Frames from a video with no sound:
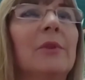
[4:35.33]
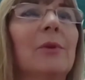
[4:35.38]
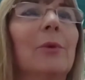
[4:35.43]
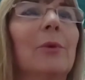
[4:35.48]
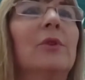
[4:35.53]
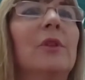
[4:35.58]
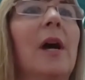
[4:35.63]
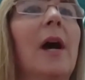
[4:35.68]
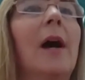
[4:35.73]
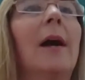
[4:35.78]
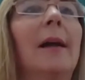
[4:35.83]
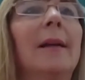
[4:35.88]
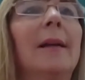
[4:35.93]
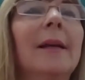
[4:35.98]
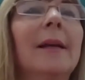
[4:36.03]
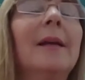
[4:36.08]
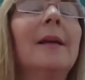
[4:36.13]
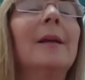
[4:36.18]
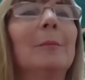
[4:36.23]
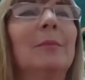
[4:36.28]
So
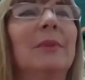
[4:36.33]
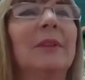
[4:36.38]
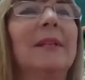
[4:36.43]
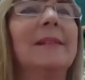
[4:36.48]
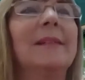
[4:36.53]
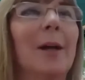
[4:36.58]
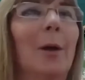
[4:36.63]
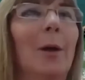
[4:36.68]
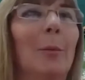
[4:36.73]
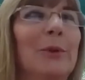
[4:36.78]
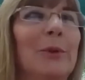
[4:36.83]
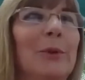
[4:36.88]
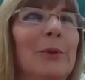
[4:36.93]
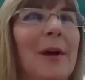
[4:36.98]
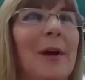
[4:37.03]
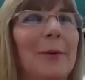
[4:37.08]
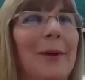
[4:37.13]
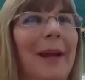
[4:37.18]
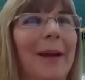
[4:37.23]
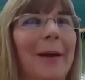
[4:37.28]
Don, please help us
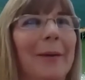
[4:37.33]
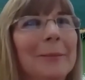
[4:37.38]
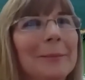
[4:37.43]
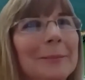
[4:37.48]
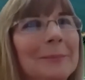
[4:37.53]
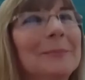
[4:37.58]
out here.